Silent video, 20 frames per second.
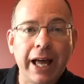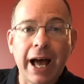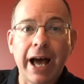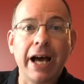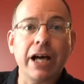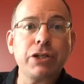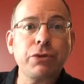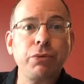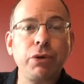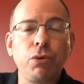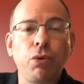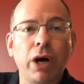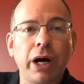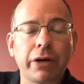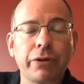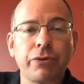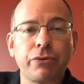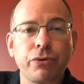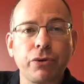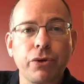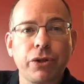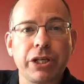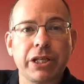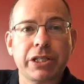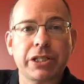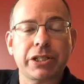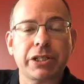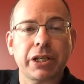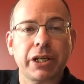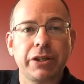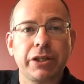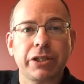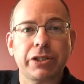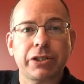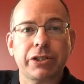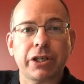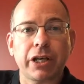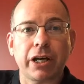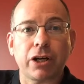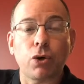As we walk through
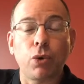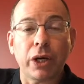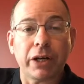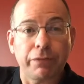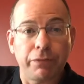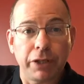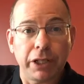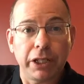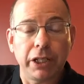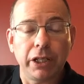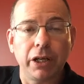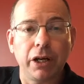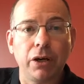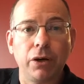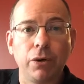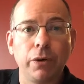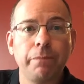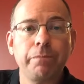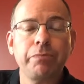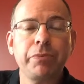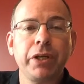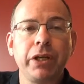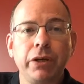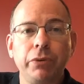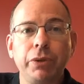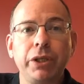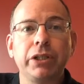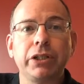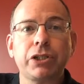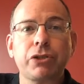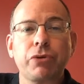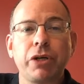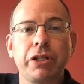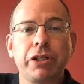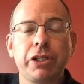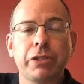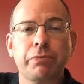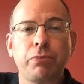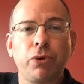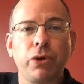this quick video and we illustrate
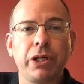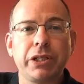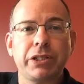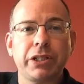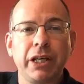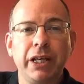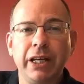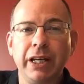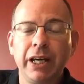these points,